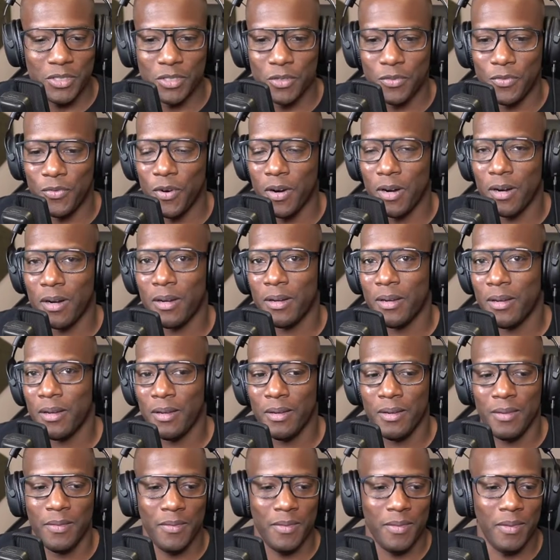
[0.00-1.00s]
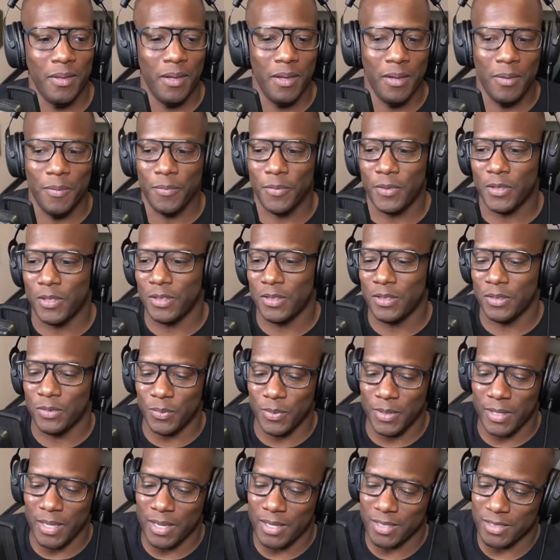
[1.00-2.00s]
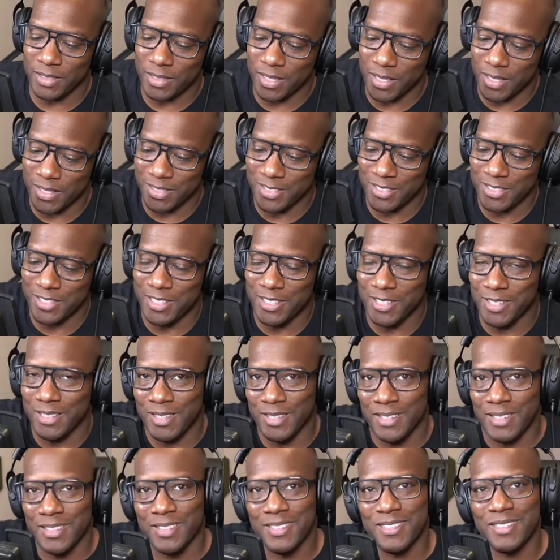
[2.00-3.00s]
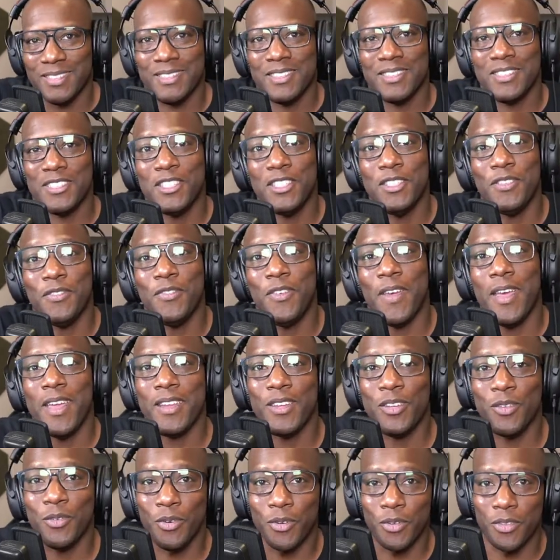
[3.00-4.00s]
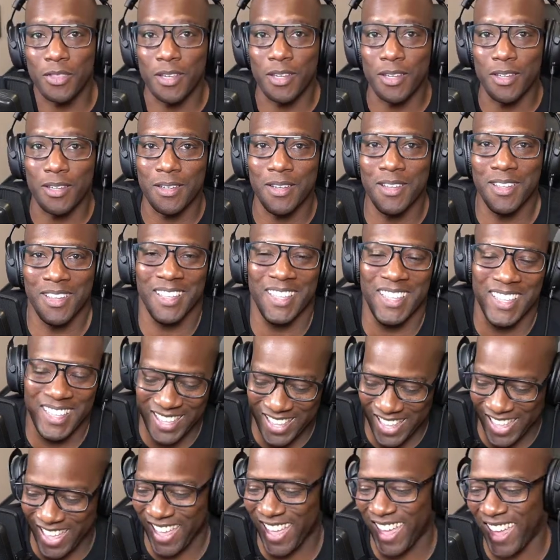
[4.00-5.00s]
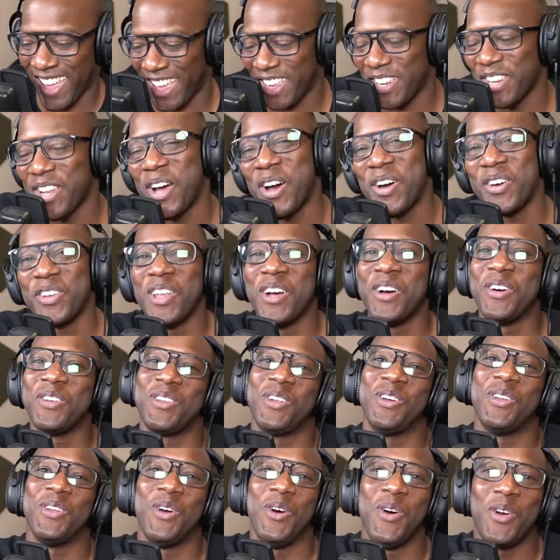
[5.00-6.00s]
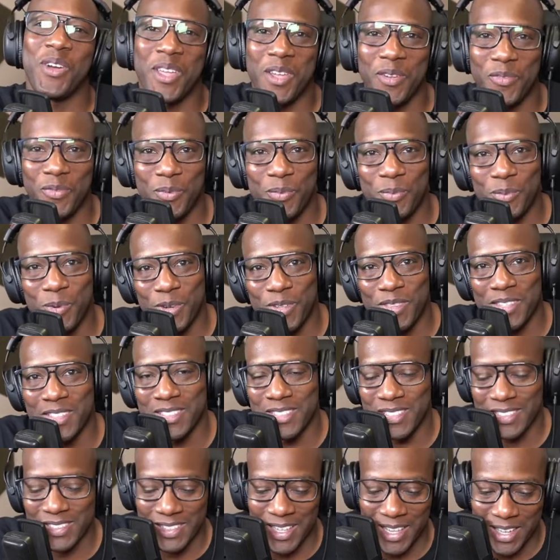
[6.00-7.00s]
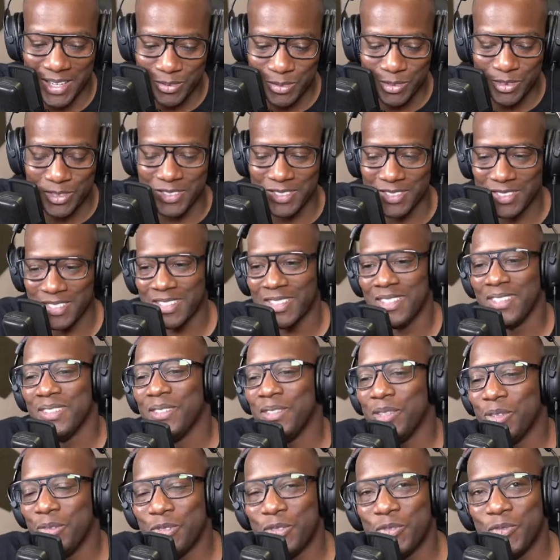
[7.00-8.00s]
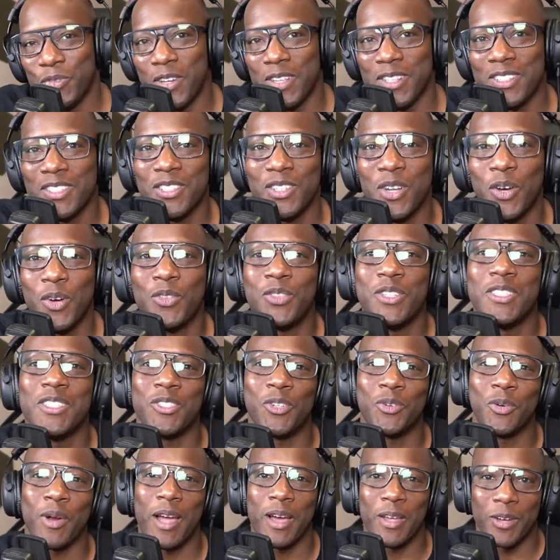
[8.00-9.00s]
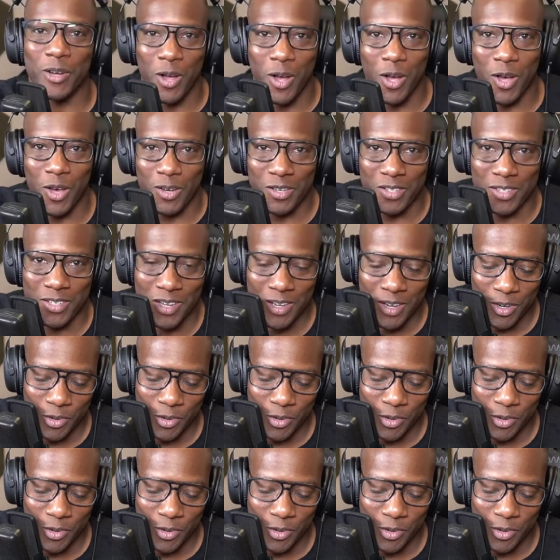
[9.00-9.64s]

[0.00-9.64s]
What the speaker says: so far, because we got a chance to see Faye do her thing. No. Okay, for more than just that, it was fun. You know, these Groundhog